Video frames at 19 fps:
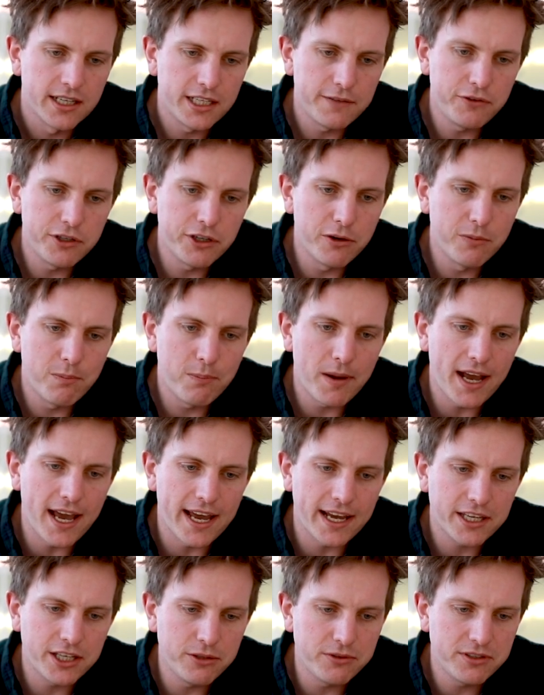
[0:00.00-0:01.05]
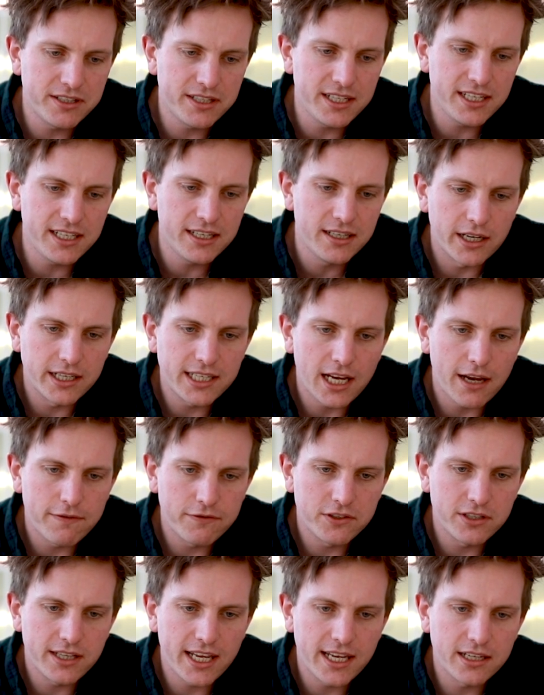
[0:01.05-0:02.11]
If you go back, you see I'd
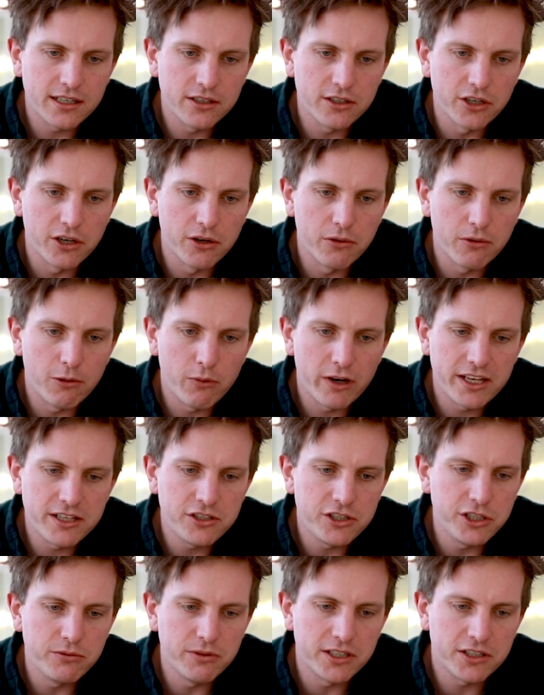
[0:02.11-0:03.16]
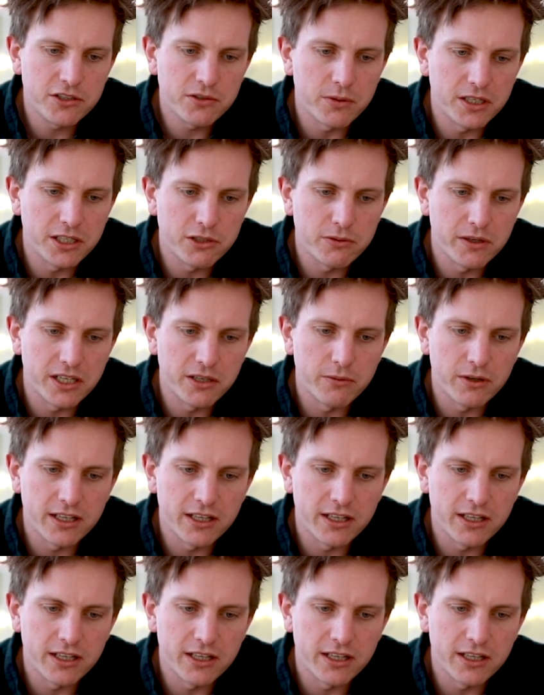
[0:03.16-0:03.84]
have to then go, well, where's units 2020?